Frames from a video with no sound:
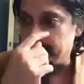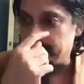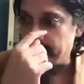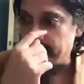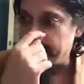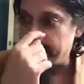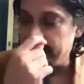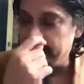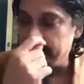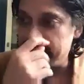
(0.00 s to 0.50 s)
of like
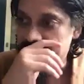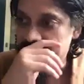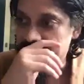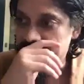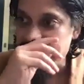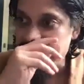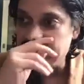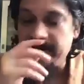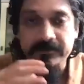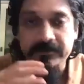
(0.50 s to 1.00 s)
you know
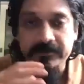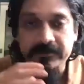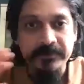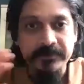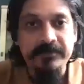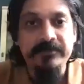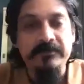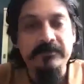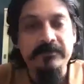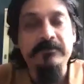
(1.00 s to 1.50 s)
running an
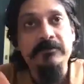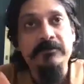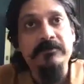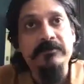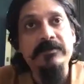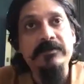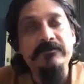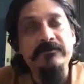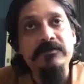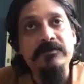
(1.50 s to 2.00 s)
agency and running
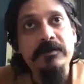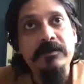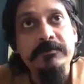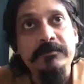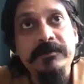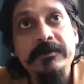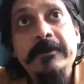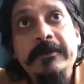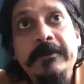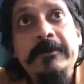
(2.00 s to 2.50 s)
a big create,
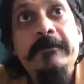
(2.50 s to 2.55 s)
a uh, uh,